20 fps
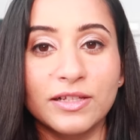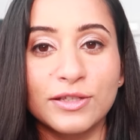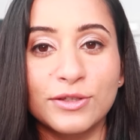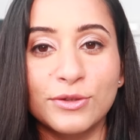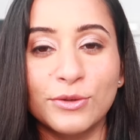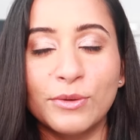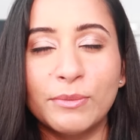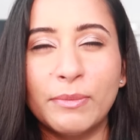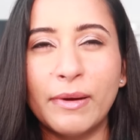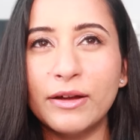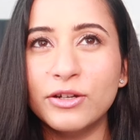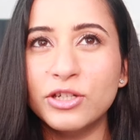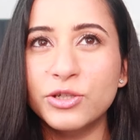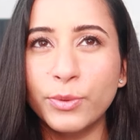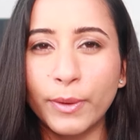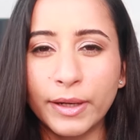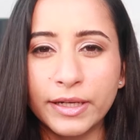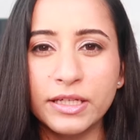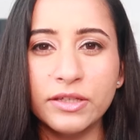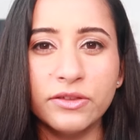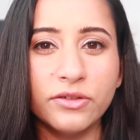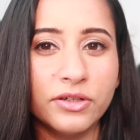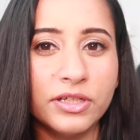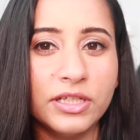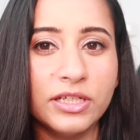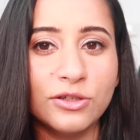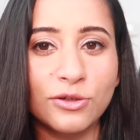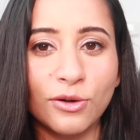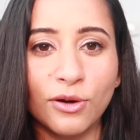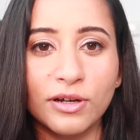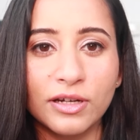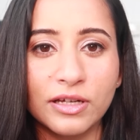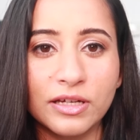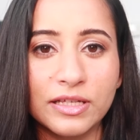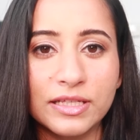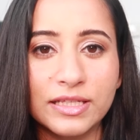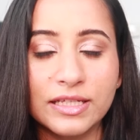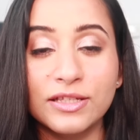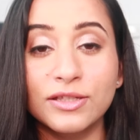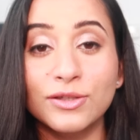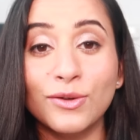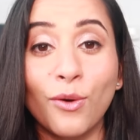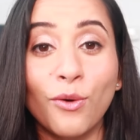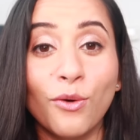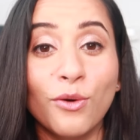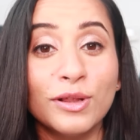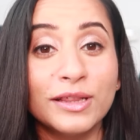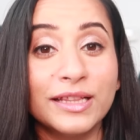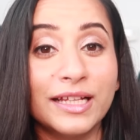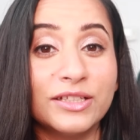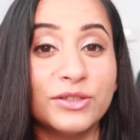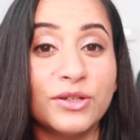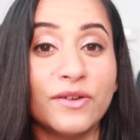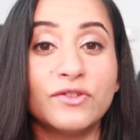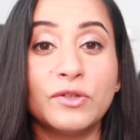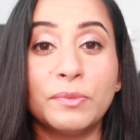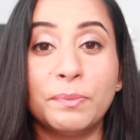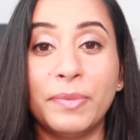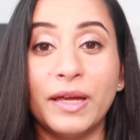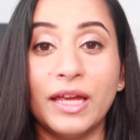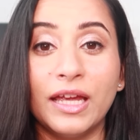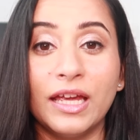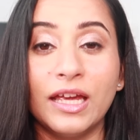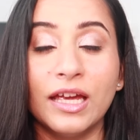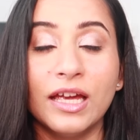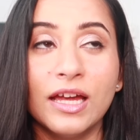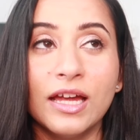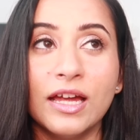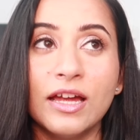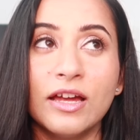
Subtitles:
So about $20-30 is all that you have to pay